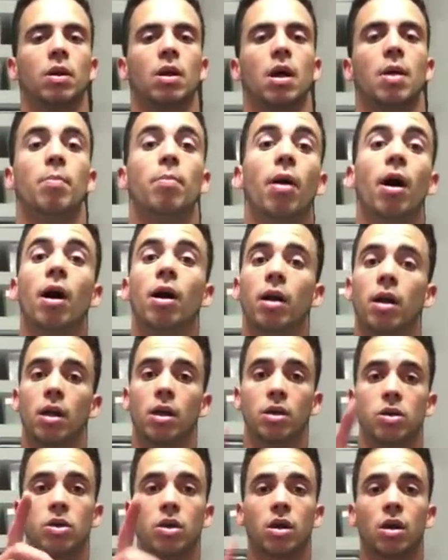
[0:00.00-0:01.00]
but
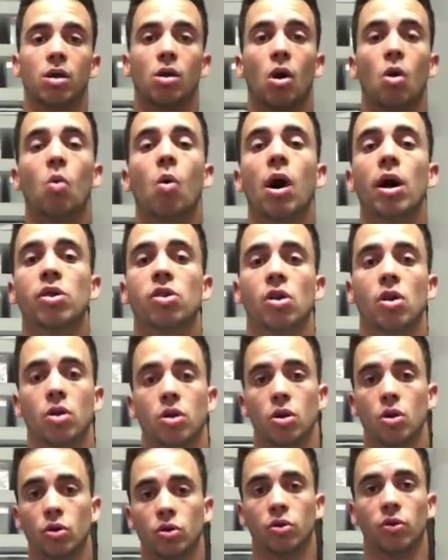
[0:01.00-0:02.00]
you could go watch our
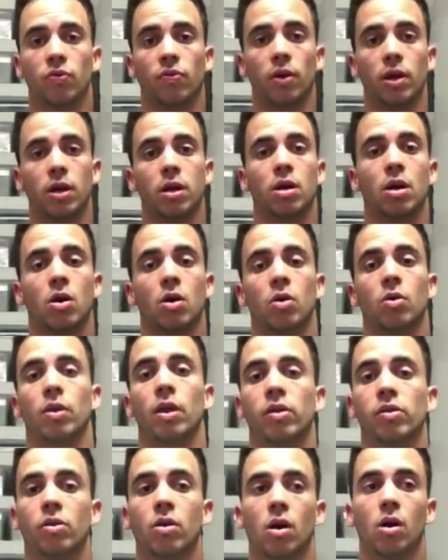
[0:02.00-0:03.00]
YouTube video
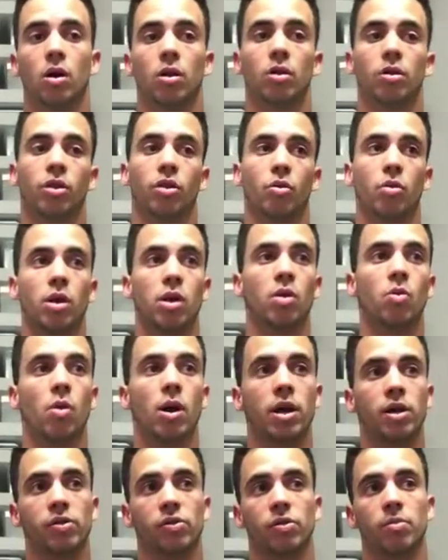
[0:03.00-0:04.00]
that's called 3
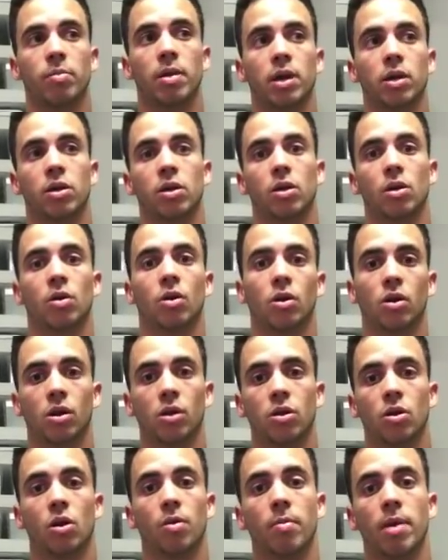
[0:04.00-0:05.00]
ways to make
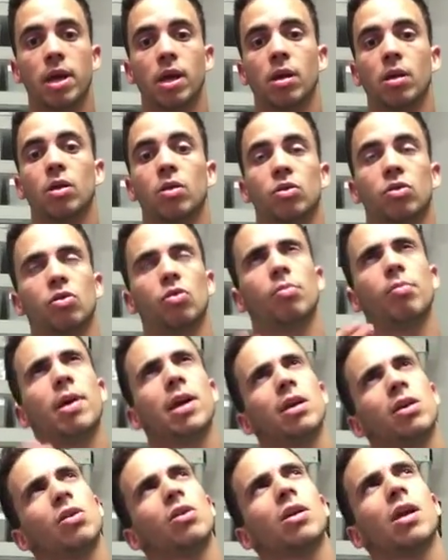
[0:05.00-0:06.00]

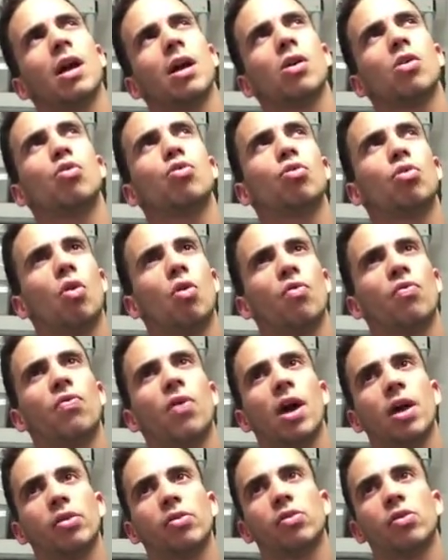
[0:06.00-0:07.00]
your gecko grow
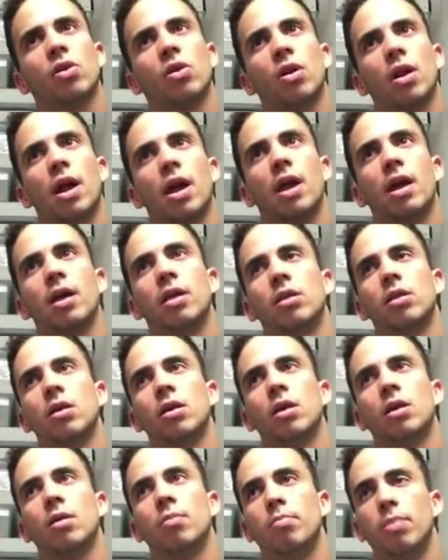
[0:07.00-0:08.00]
faster and
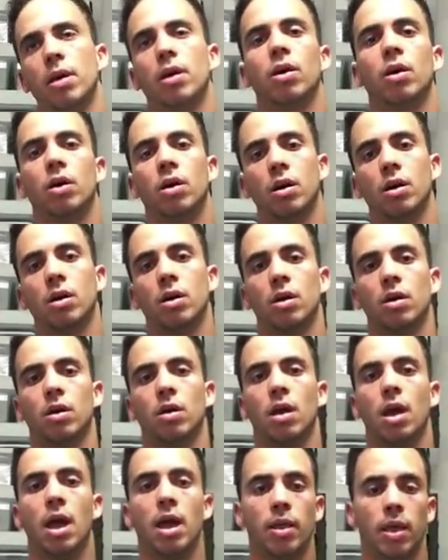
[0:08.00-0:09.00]
bigger,
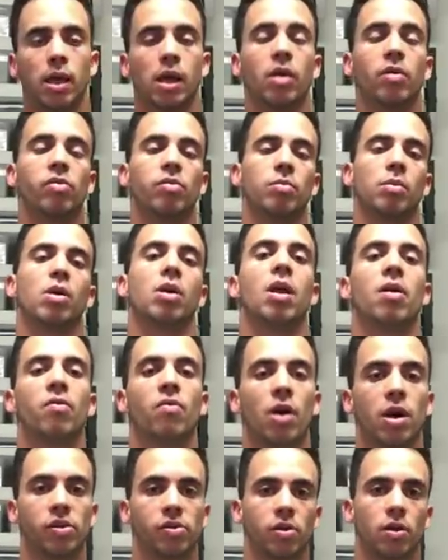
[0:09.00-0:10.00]
and I give some good
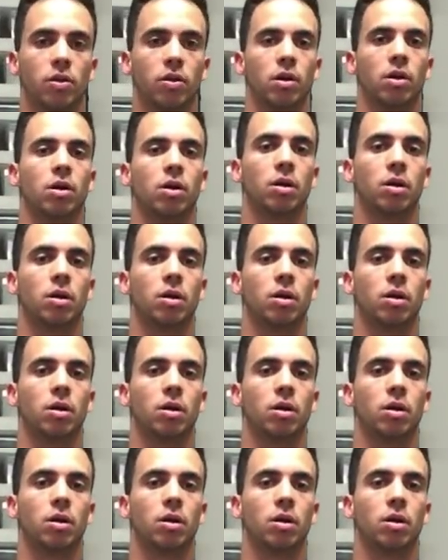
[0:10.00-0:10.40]
advice on there.